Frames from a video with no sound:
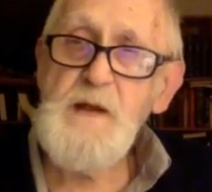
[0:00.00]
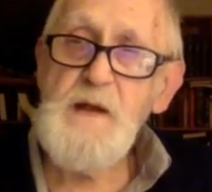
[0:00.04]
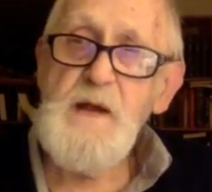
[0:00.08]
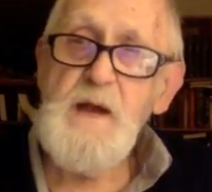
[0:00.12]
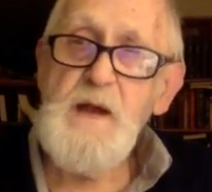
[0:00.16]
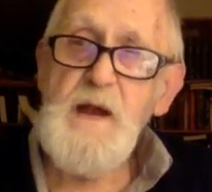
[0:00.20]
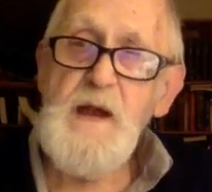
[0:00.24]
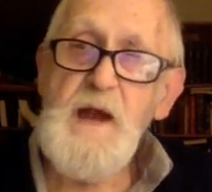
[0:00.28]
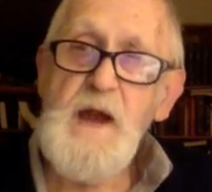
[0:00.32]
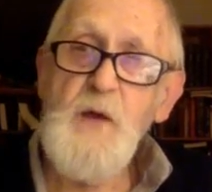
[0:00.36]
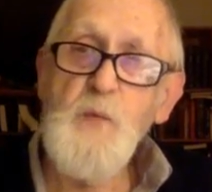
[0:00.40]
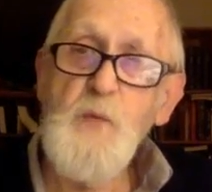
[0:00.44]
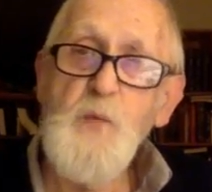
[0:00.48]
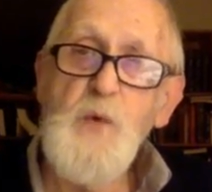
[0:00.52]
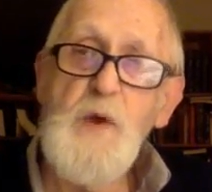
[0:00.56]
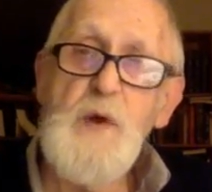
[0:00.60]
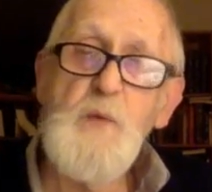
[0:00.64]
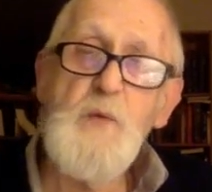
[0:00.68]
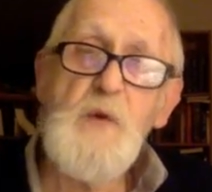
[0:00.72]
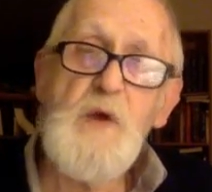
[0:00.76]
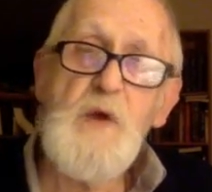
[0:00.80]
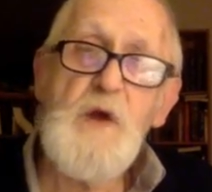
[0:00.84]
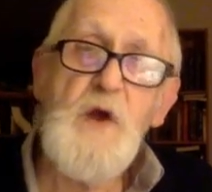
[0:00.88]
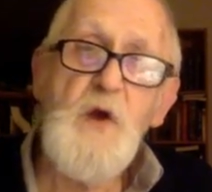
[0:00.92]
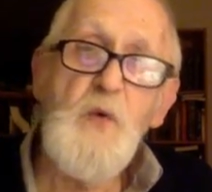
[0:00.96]
And we
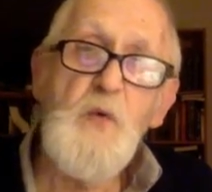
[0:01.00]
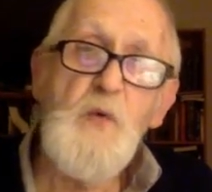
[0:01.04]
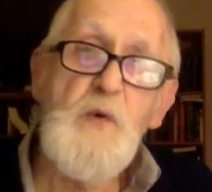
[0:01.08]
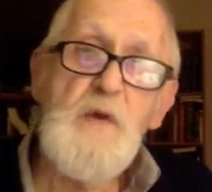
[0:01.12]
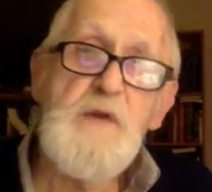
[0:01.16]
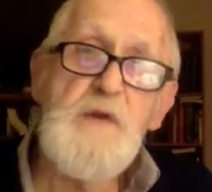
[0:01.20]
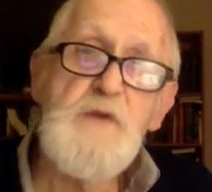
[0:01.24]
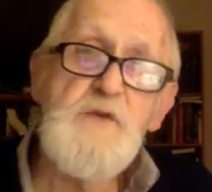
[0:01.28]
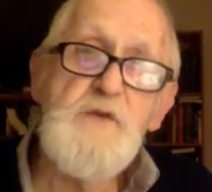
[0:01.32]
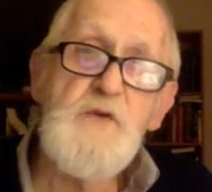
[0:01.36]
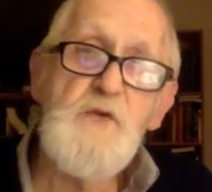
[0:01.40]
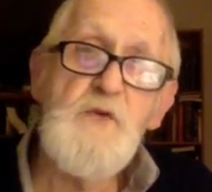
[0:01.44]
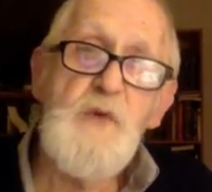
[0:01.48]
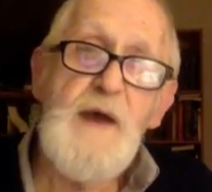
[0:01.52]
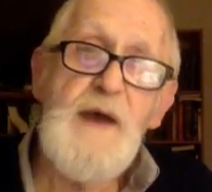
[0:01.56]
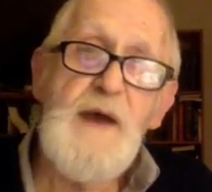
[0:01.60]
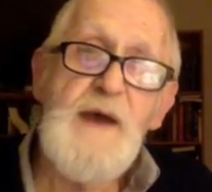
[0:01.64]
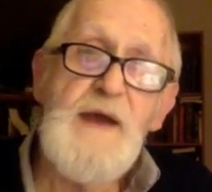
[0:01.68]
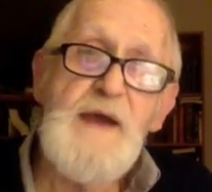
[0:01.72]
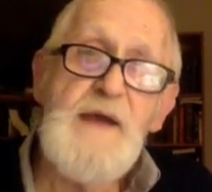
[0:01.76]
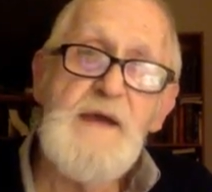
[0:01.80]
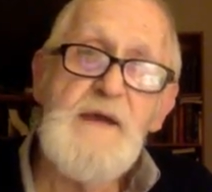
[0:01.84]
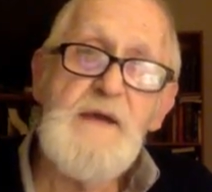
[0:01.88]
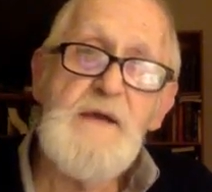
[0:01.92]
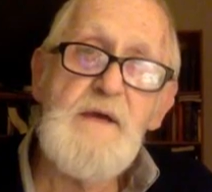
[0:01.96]
were going to
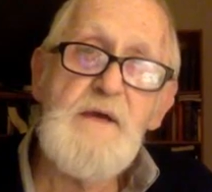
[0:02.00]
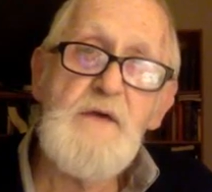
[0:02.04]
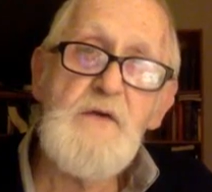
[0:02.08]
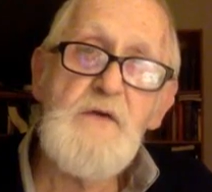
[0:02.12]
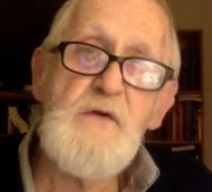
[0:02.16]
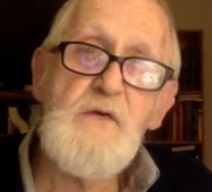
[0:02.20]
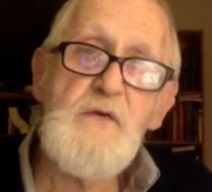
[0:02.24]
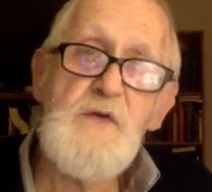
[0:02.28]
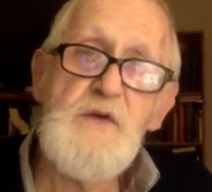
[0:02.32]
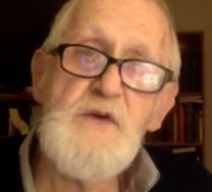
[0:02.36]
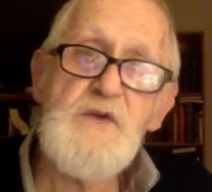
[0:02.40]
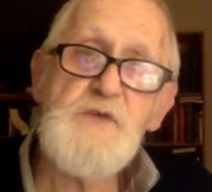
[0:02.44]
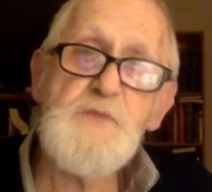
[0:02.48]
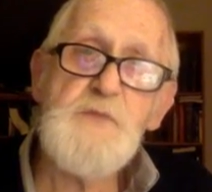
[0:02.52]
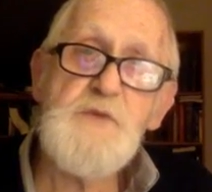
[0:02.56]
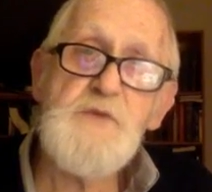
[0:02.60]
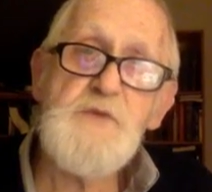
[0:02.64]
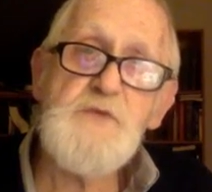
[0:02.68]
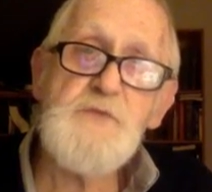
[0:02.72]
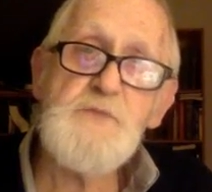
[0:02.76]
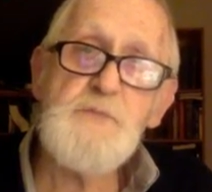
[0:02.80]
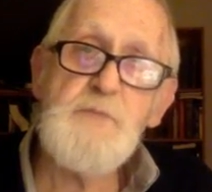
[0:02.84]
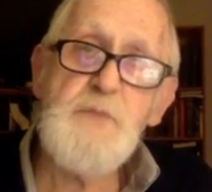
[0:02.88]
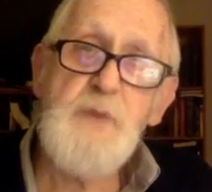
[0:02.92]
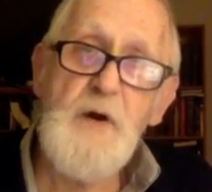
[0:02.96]
a Christmas
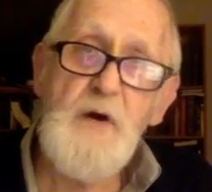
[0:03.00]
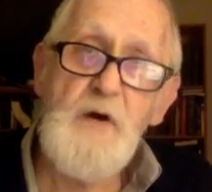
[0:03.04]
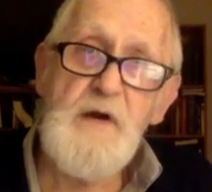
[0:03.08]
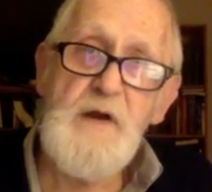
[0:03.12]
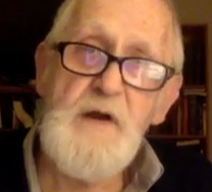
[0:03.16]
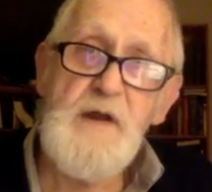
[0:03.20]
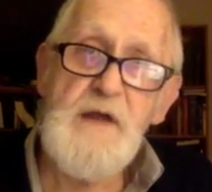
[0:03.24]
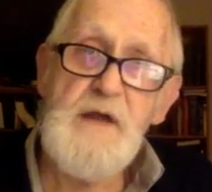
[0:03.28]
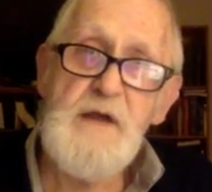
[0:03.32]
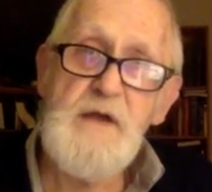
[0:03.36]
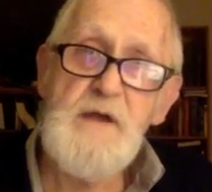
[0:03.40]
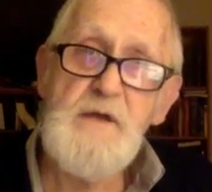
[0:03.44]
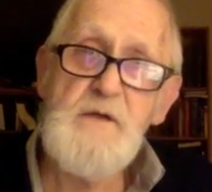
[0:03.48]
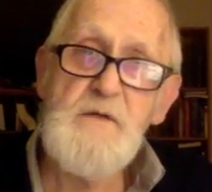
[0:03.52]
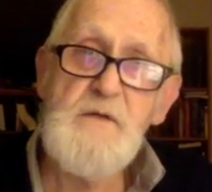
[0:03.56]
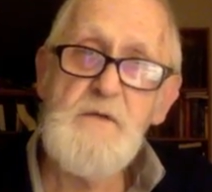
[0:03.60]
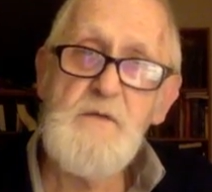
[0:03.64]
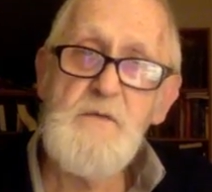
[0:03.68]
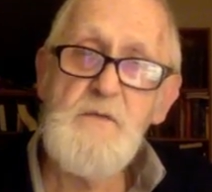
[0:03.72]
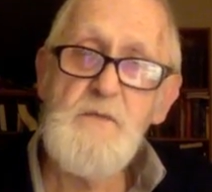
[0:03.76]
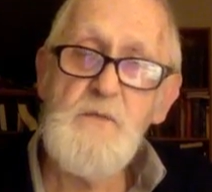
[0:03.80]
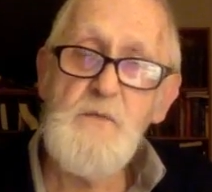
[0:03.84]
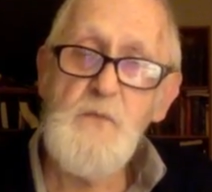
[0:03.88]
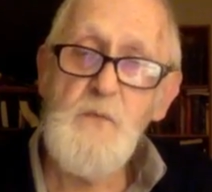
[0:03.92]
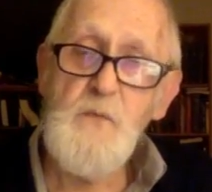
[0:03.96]
party
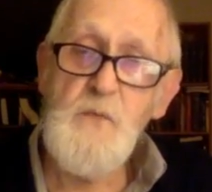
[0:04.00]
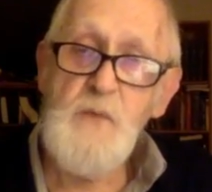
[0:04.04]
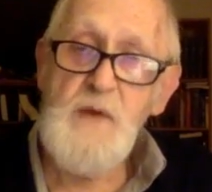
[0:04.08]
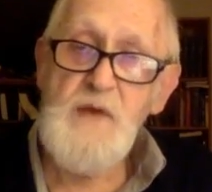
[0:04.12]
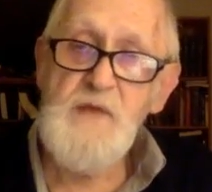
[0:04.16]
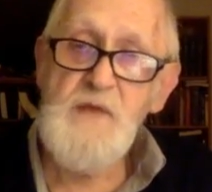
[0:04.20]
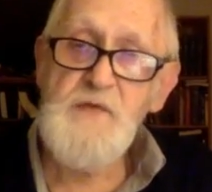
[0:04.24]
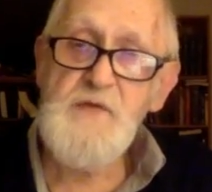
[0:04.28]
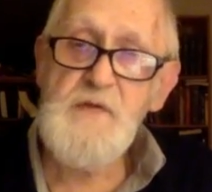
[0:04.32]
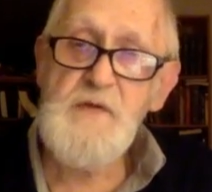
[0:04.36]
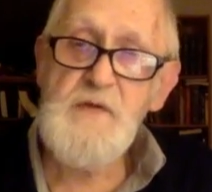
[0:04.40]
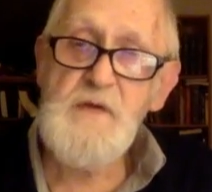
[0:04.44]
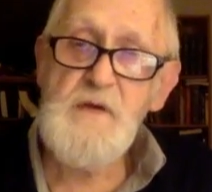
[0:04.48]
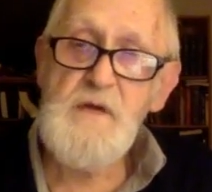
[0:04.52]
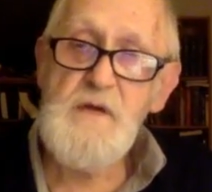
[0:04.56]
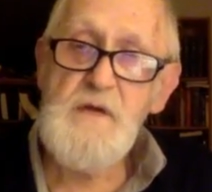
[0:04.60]
with